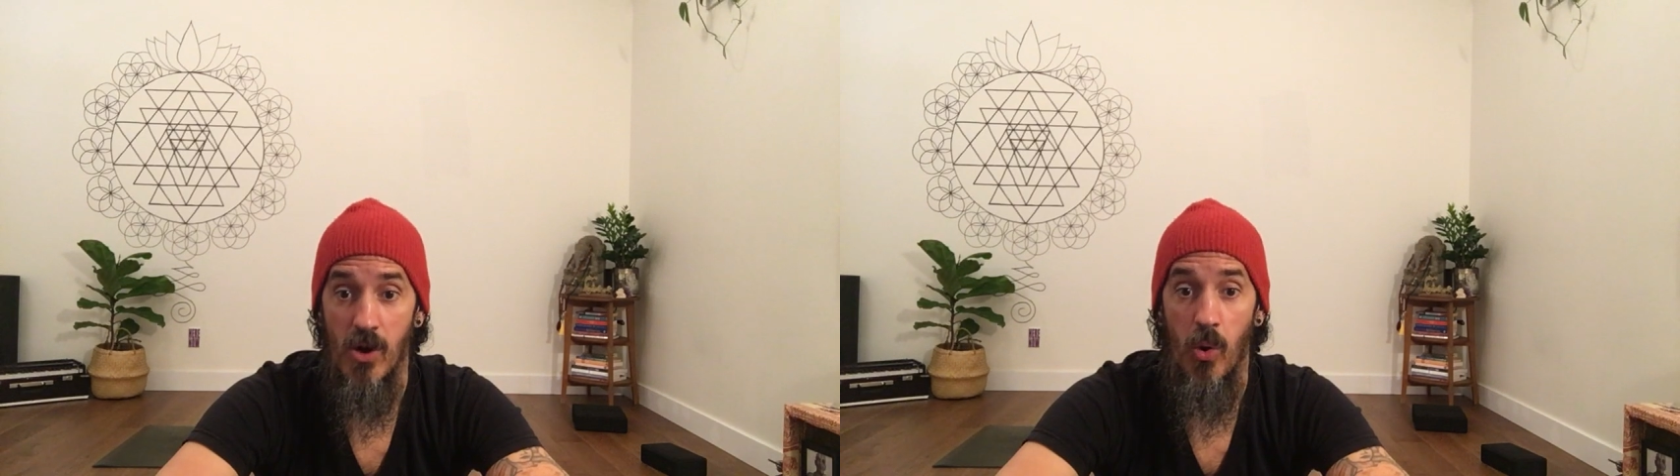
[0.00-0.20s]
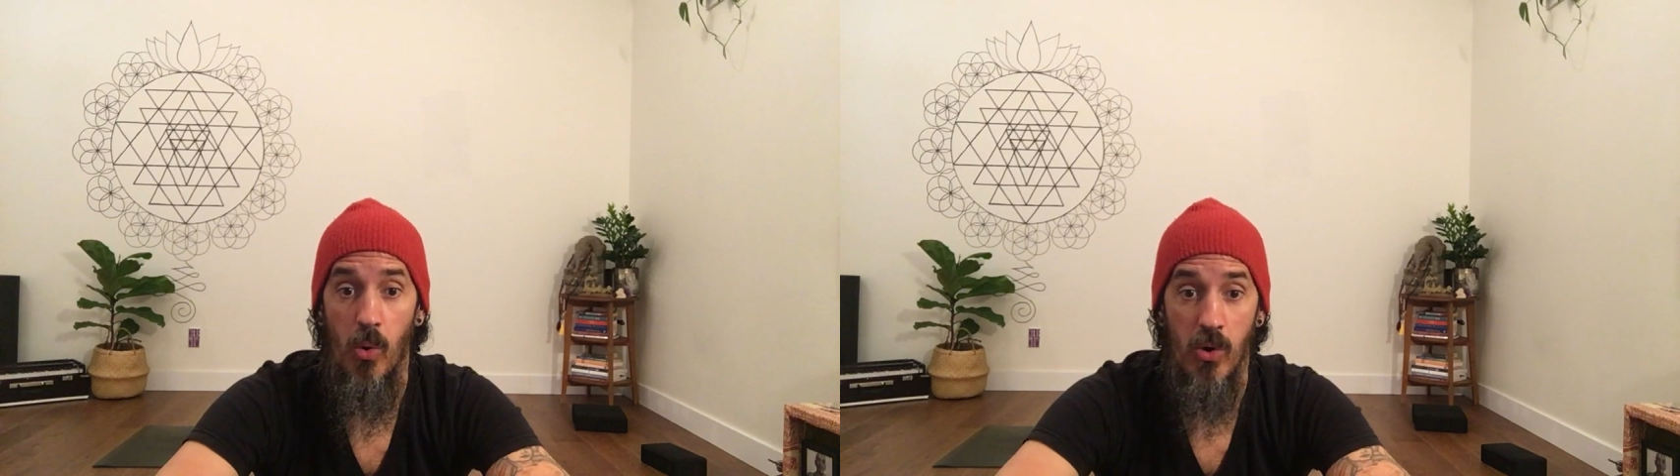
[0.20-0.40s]

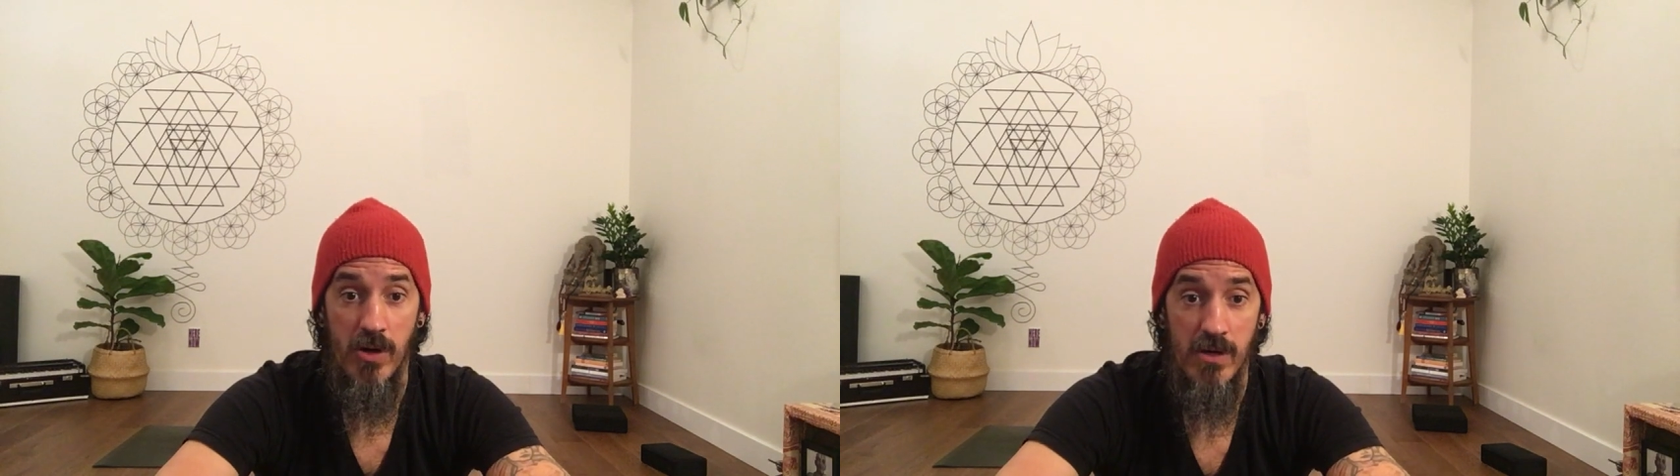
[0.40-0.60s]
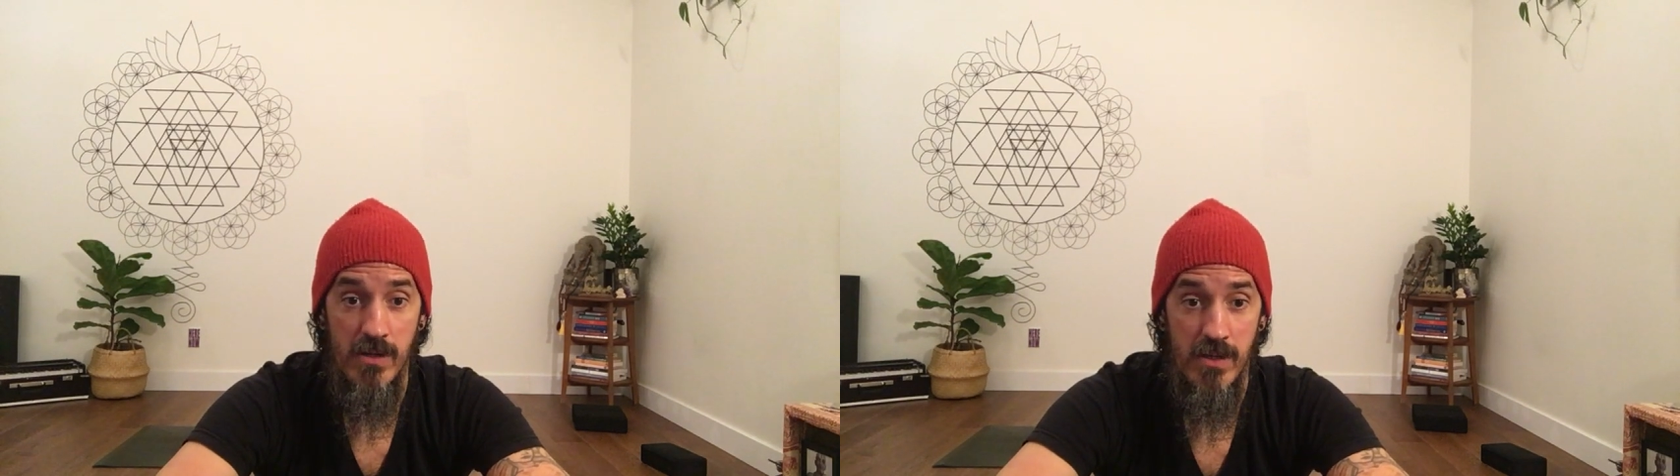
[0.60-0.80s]

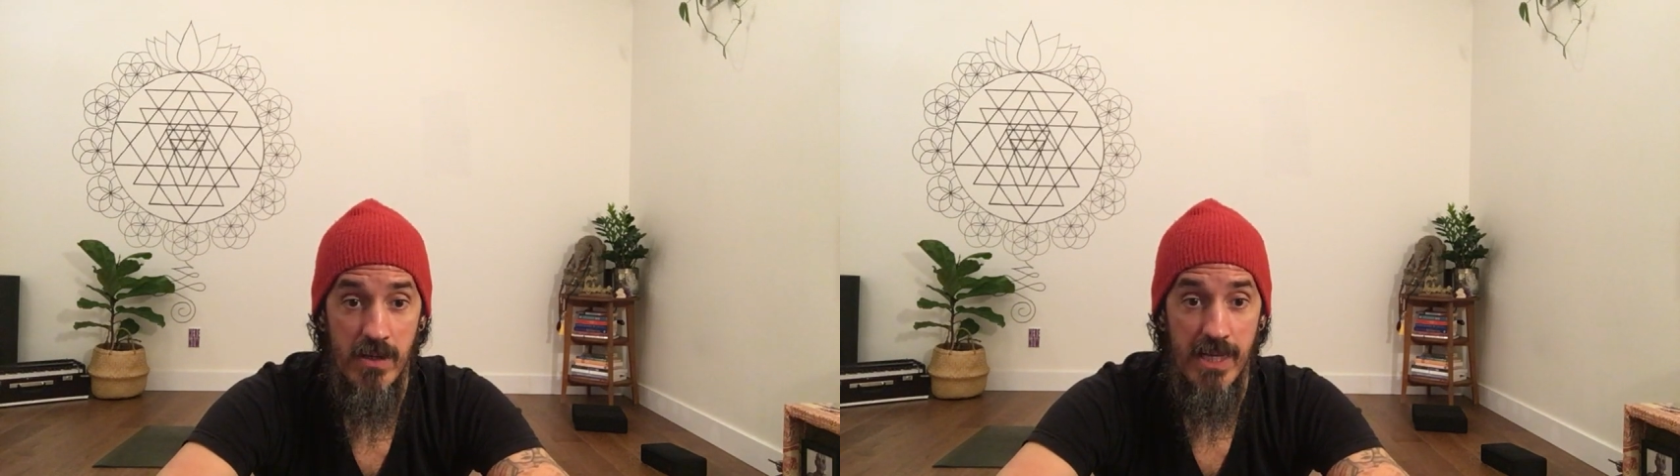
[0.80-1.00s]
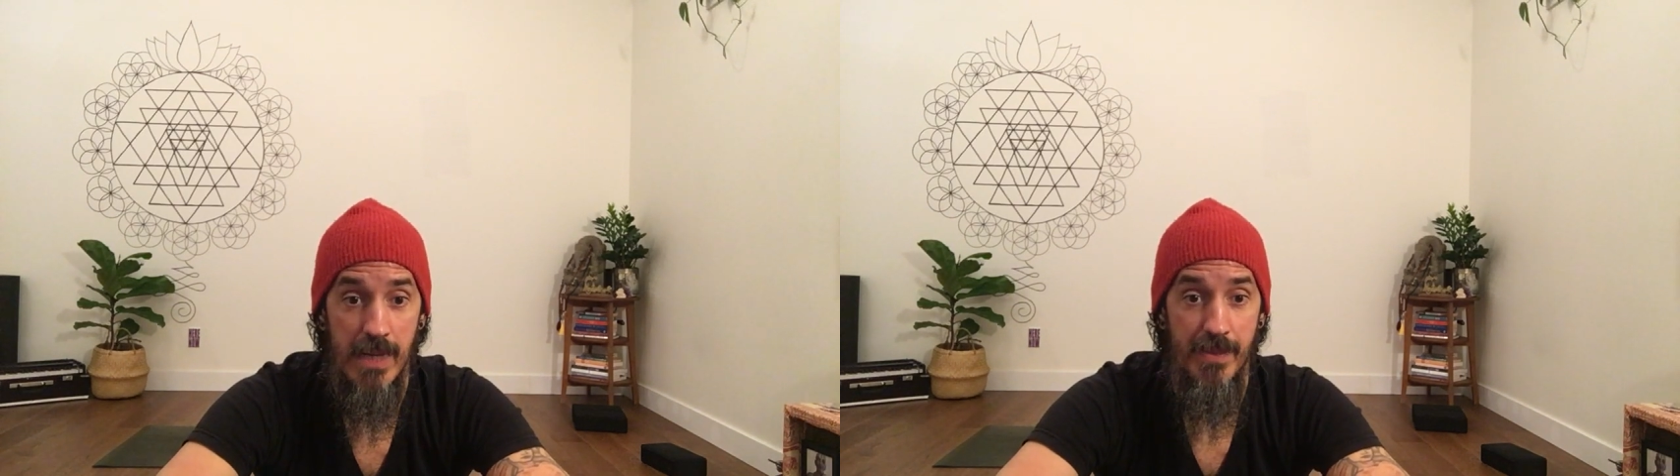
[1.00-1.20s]
or
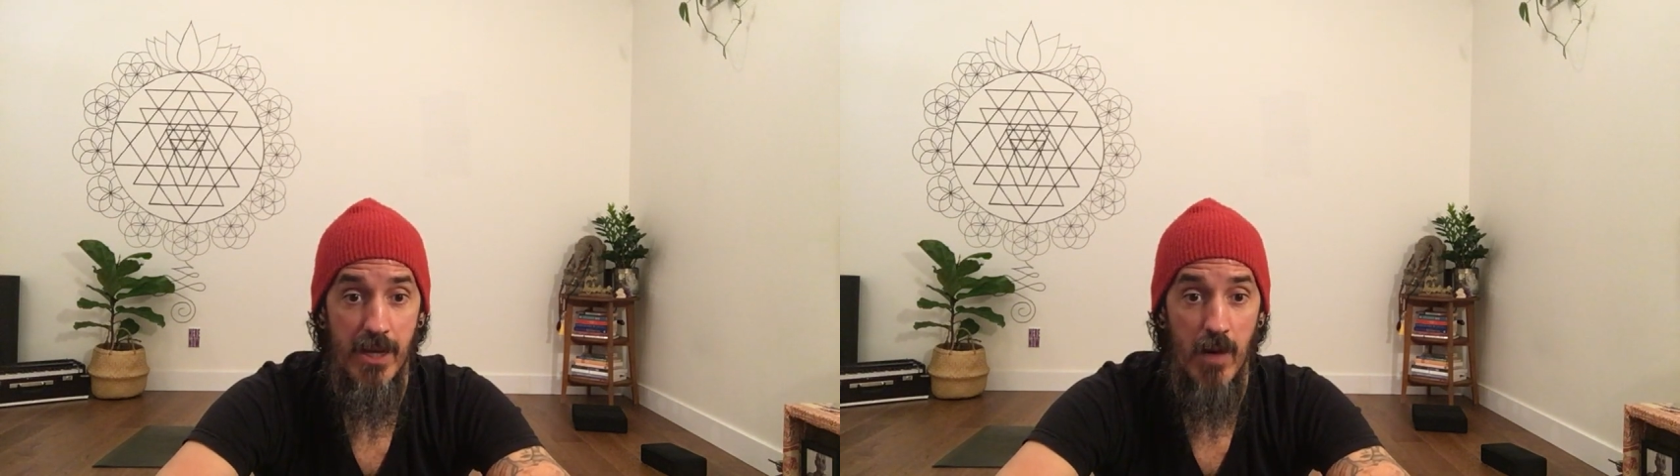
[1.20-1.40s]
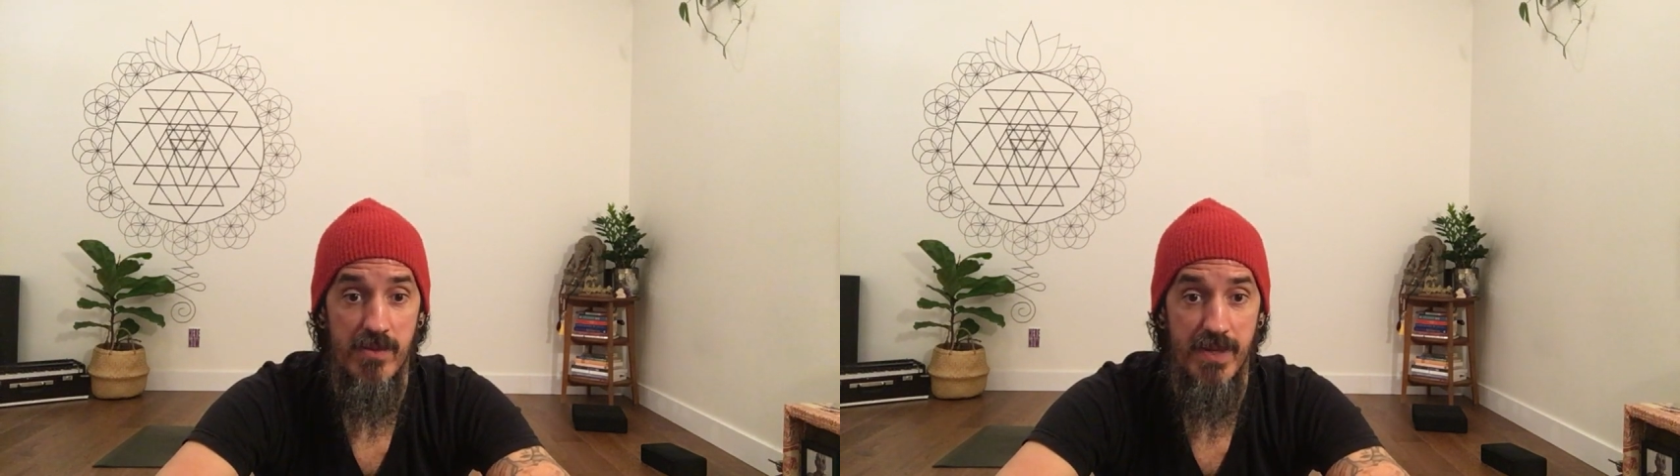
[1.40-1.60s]
keep the
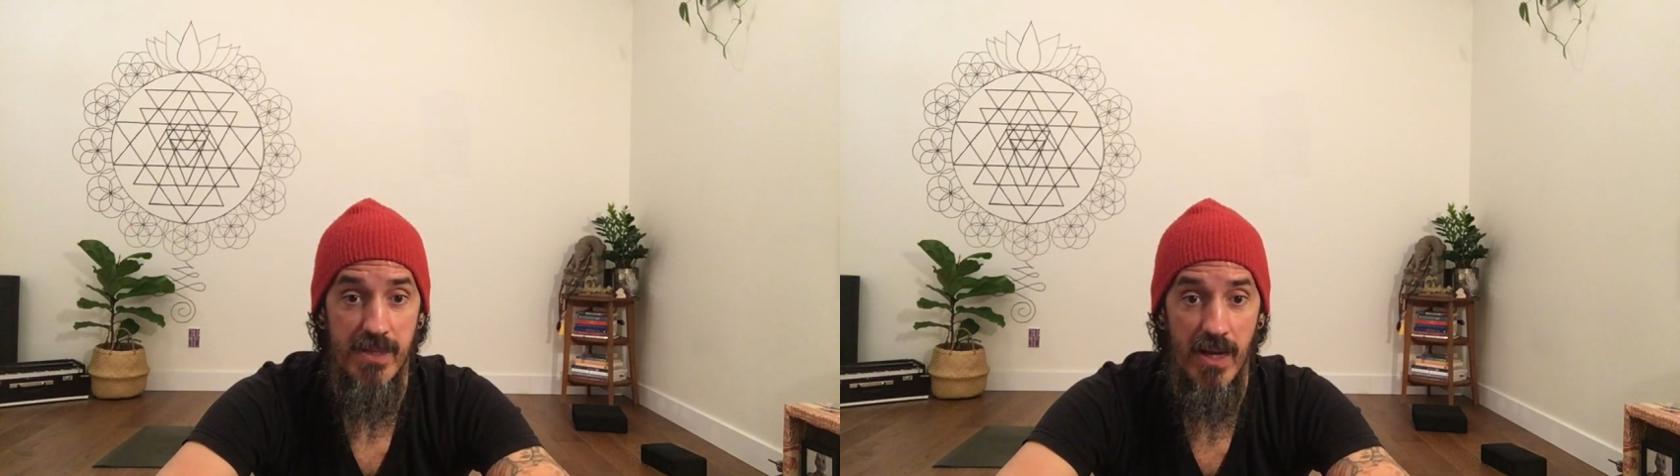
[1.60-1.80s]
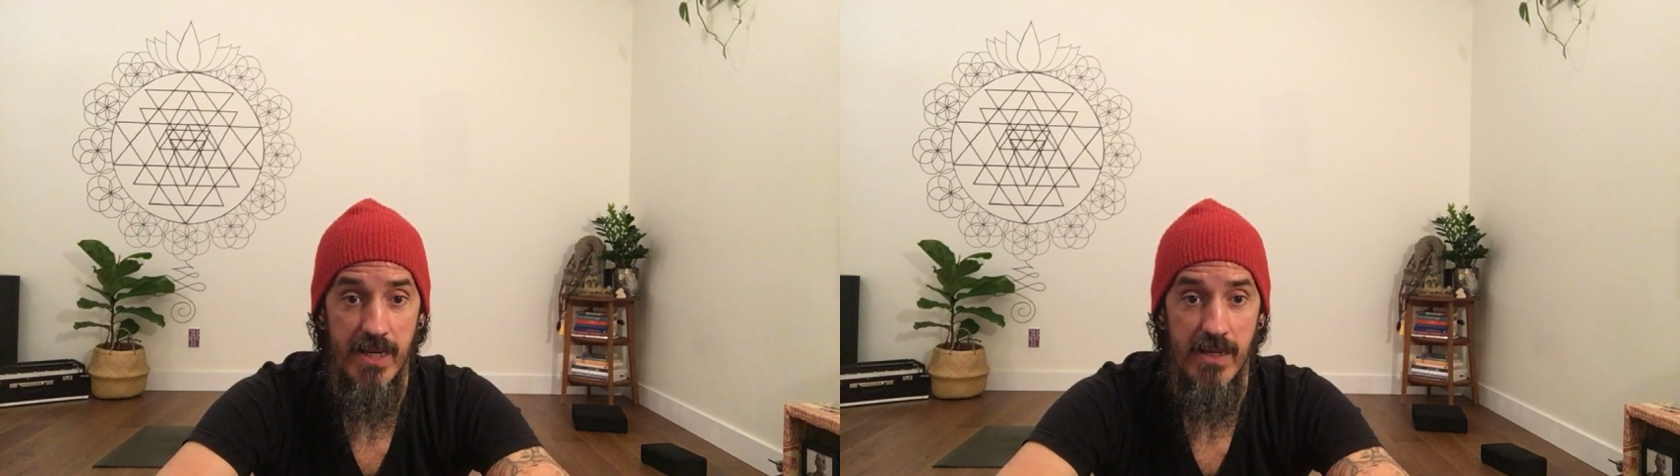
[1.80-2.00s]
arms
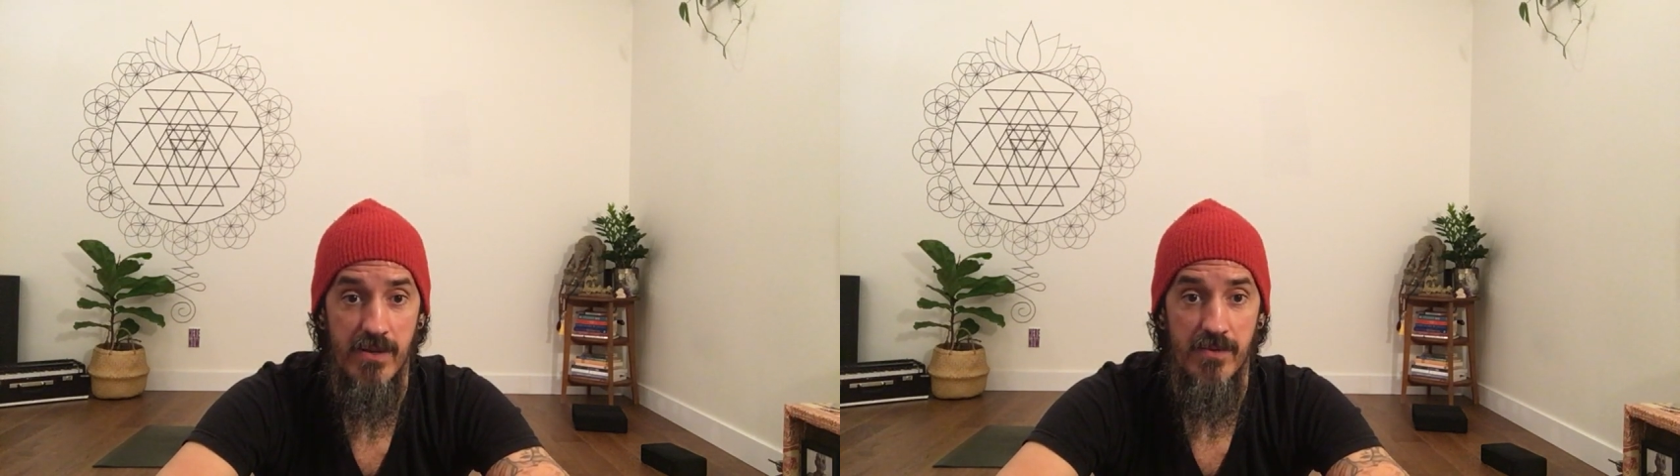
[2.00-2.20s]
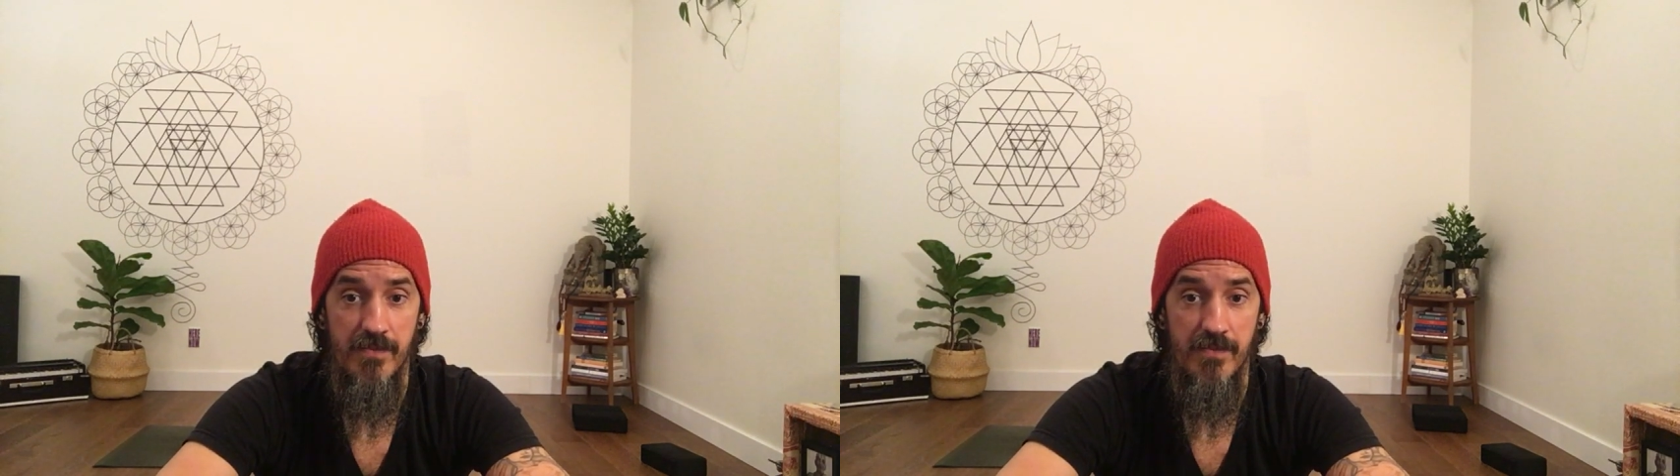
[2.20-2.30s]
beside you.